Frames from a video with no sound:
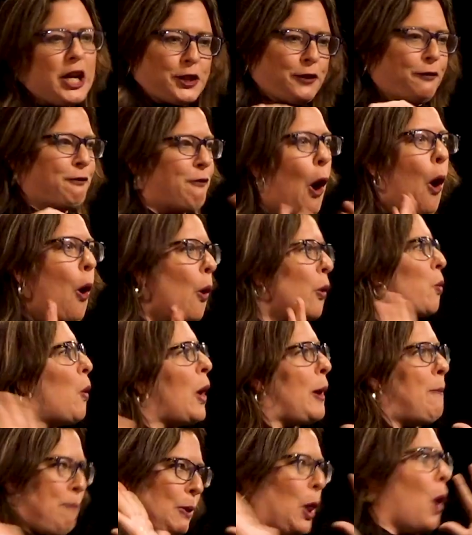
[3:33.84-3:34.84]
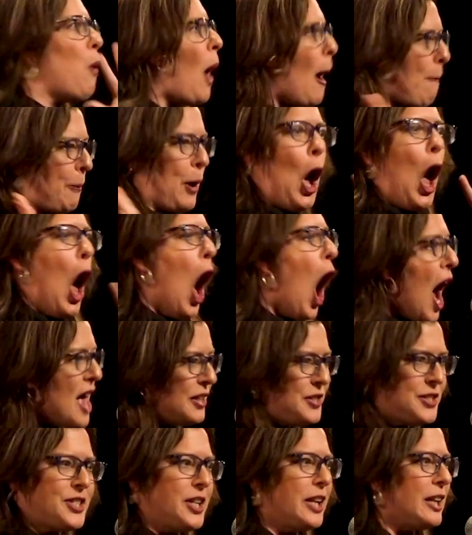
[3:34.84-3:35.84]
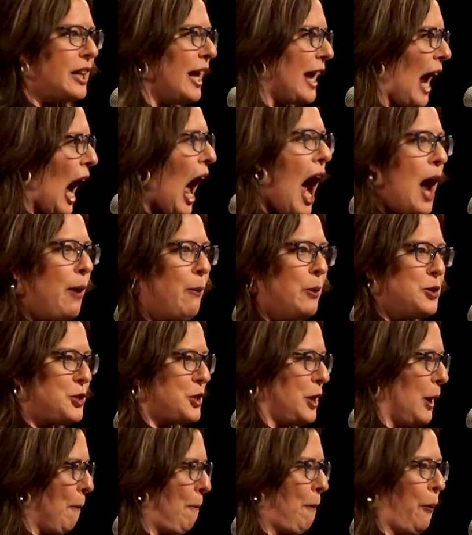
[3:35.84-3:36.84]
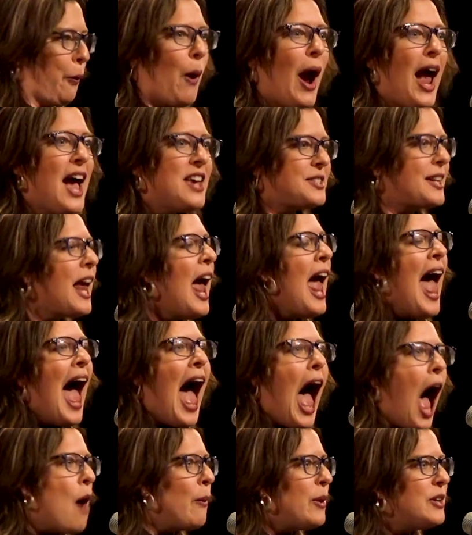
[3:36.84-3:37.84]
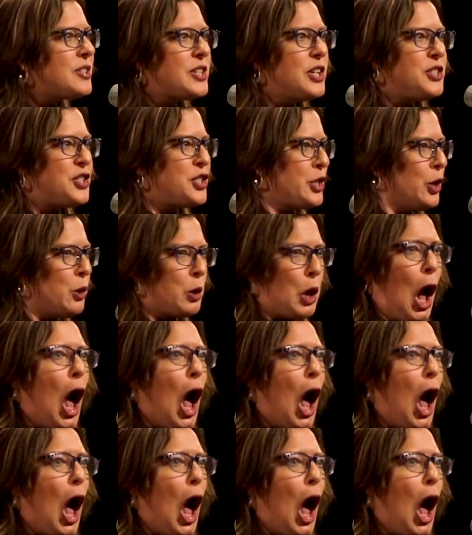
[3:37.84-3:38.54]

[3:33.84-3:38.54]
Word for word: its phone would blow up constantly. I was impressed. How is it still